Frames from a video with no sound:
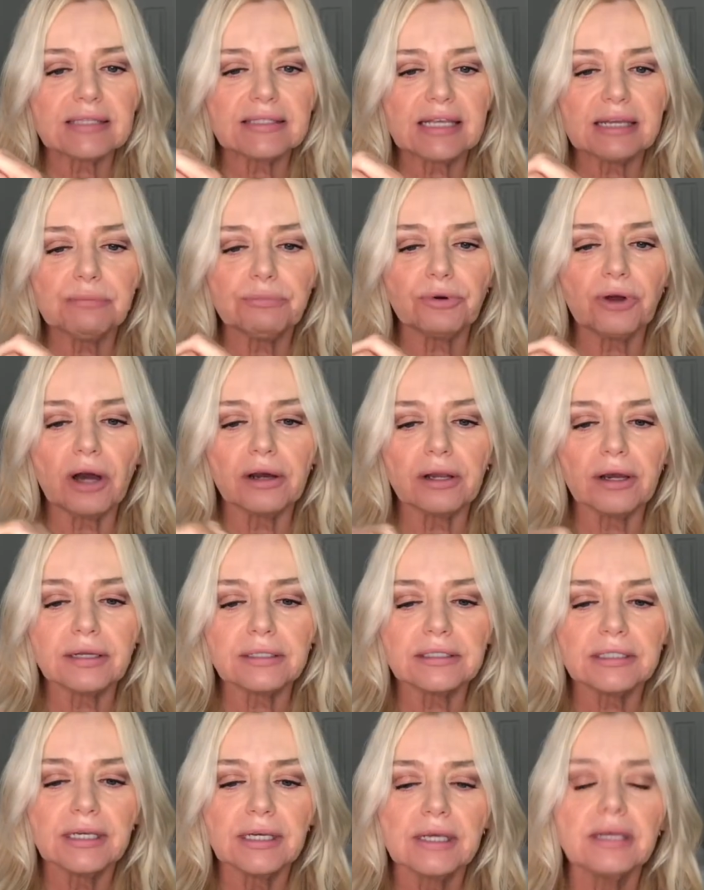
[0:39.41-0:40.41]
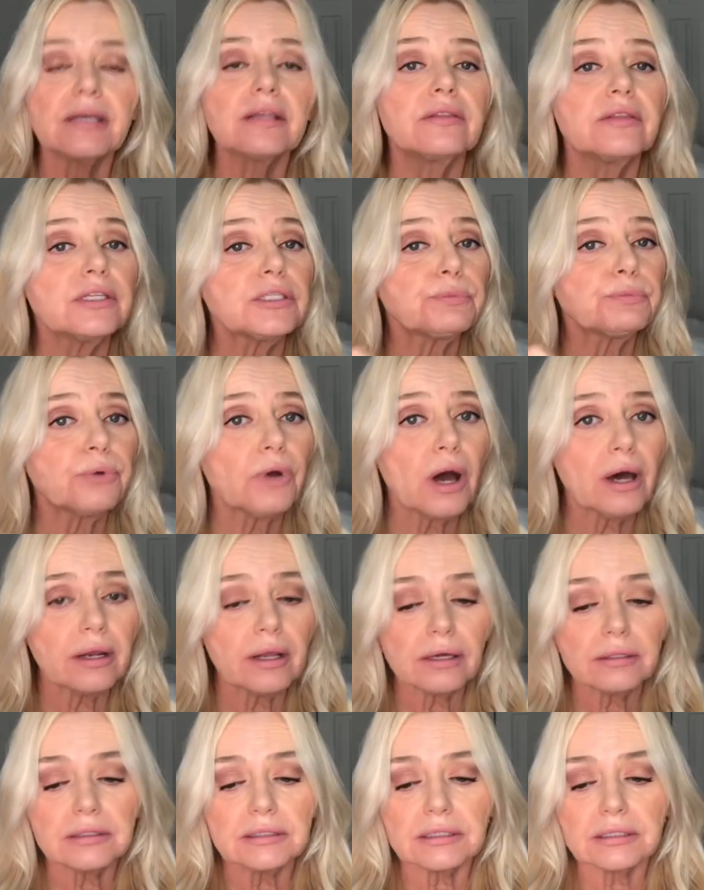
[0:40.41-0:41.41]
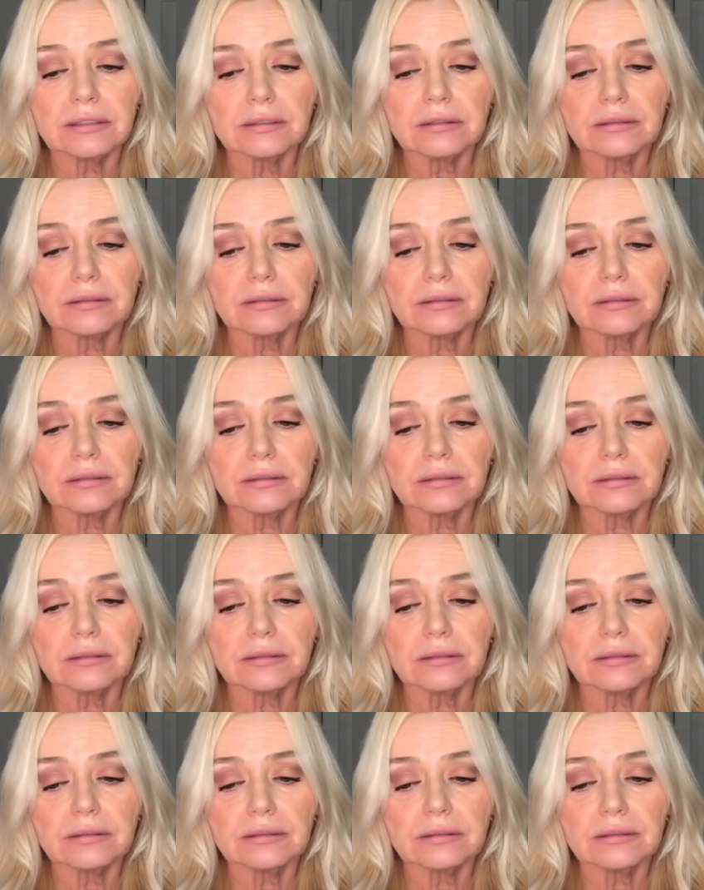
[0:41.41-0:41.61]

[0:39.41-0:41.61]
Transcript: same product. This product